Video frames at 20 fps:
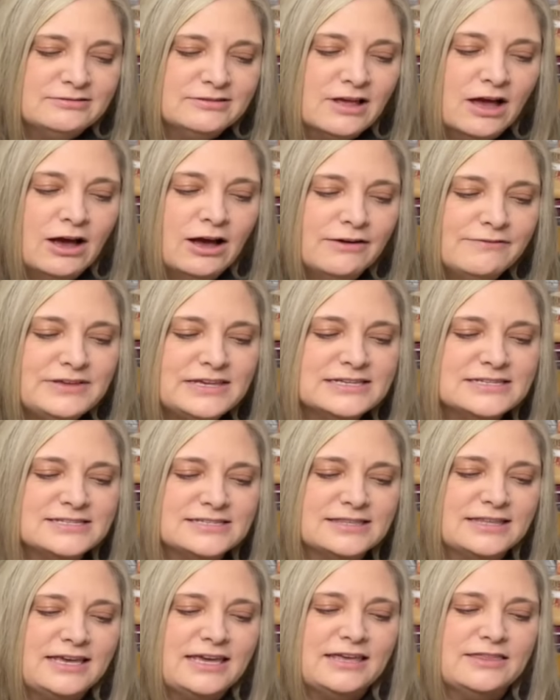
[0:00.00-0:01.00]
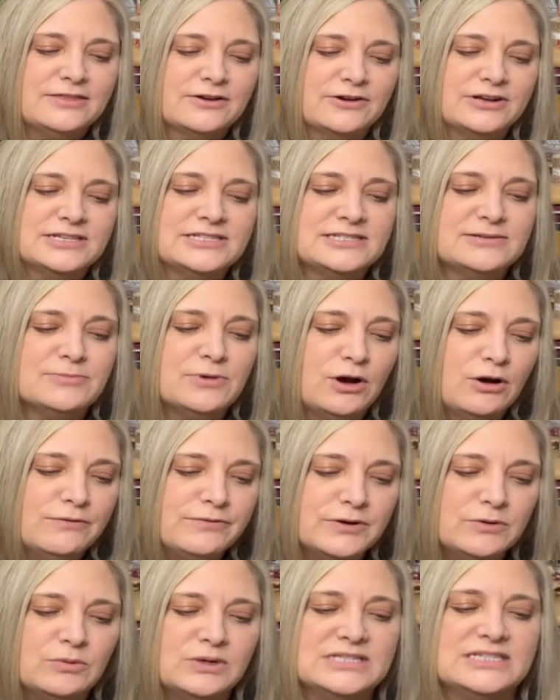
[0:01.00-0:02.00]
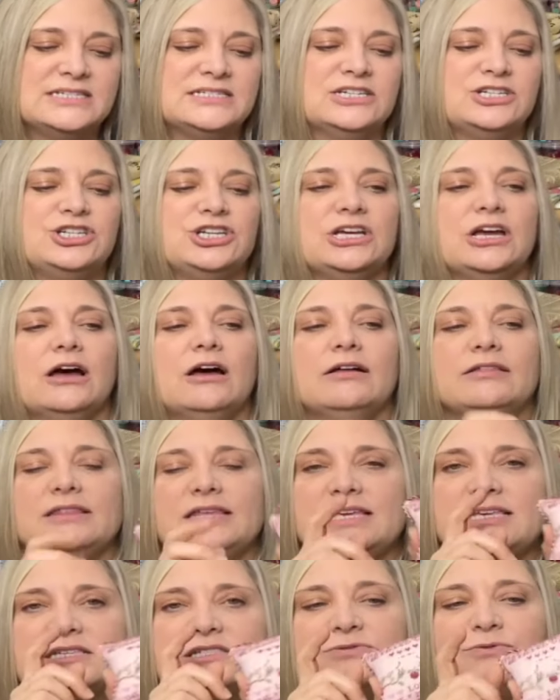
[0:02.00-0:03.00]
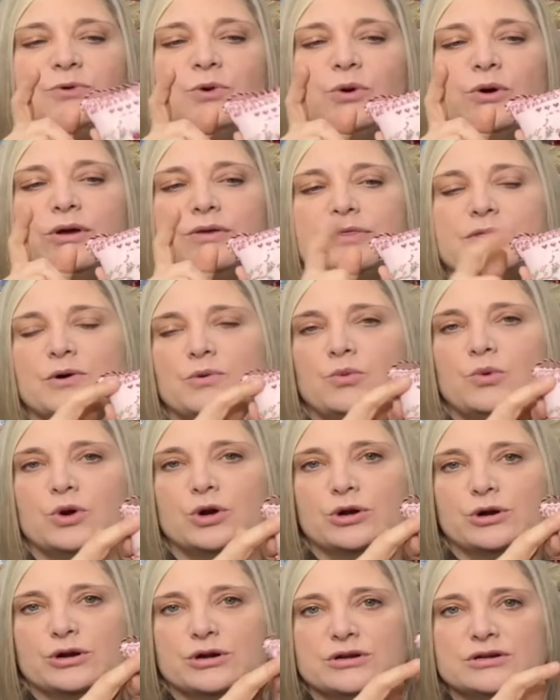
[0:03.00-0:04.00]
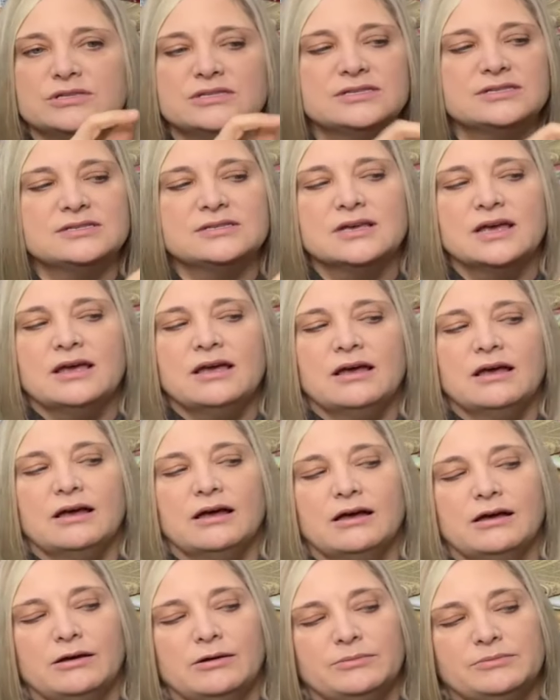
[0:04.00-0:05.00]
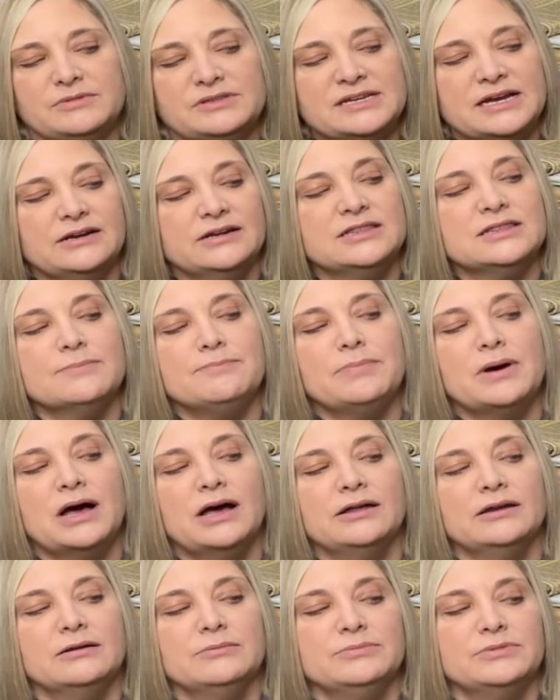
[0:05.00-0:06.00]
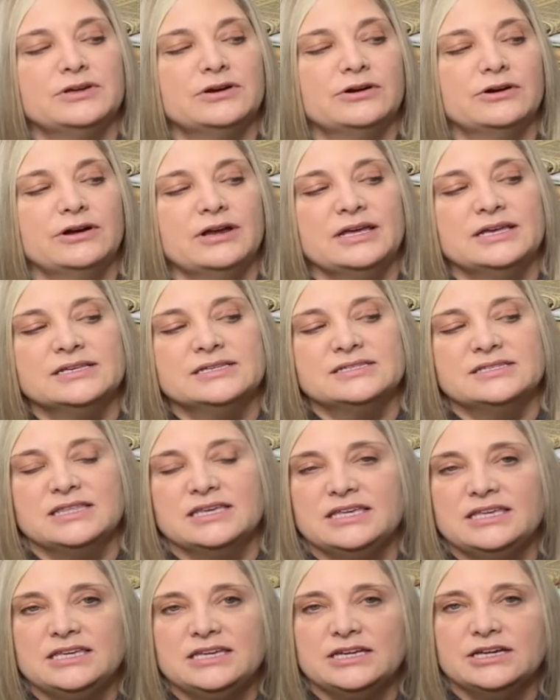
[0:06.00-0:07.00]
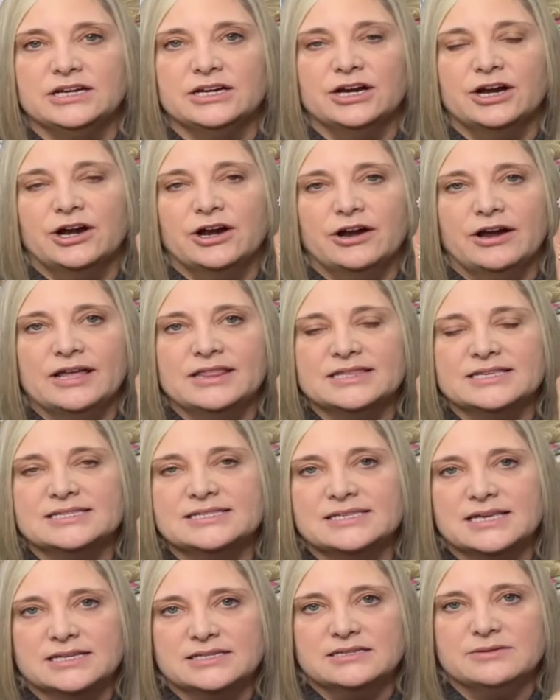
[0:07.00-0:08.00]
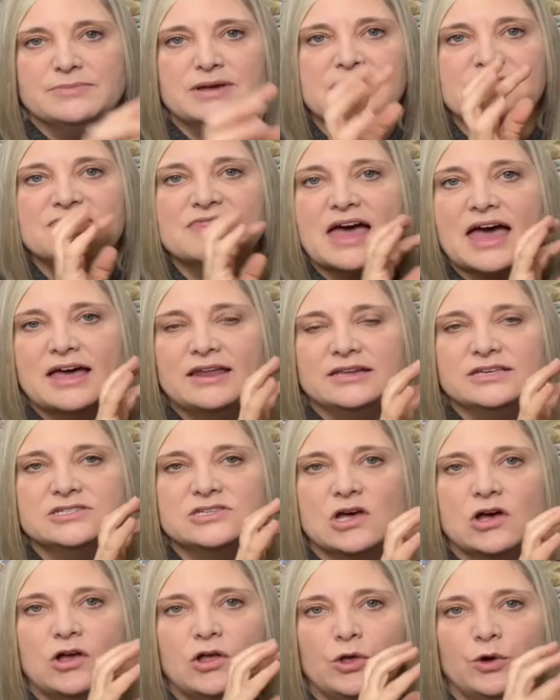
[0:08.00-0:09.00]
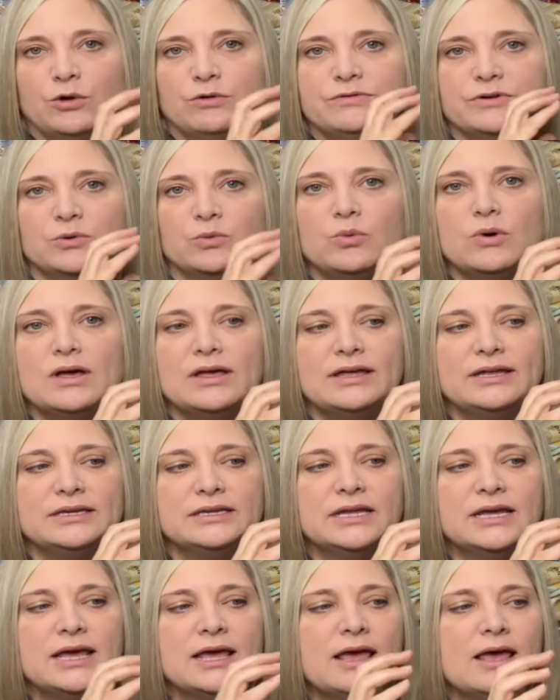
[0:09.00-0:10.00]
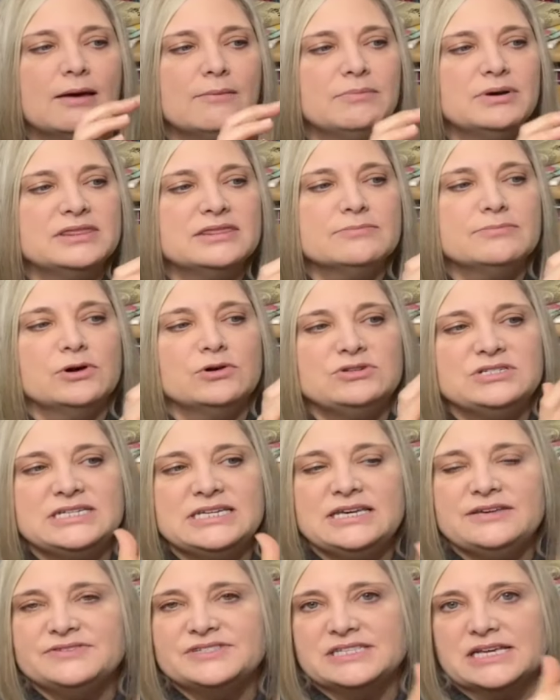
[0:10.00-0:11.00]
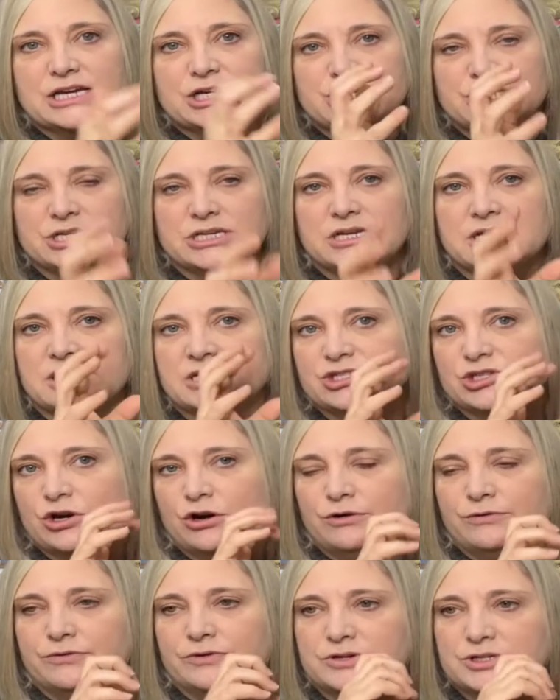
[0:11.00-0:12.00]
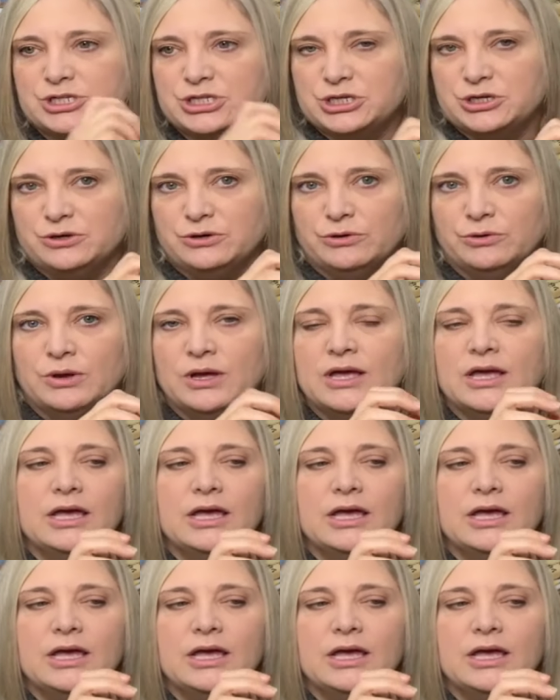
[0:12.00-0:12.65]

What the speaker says: Obviously, there is some over 1 stitching on these for the words. Down at the bottom, there is the year and the sentiment. That is all over 1, but the motif section is over 2.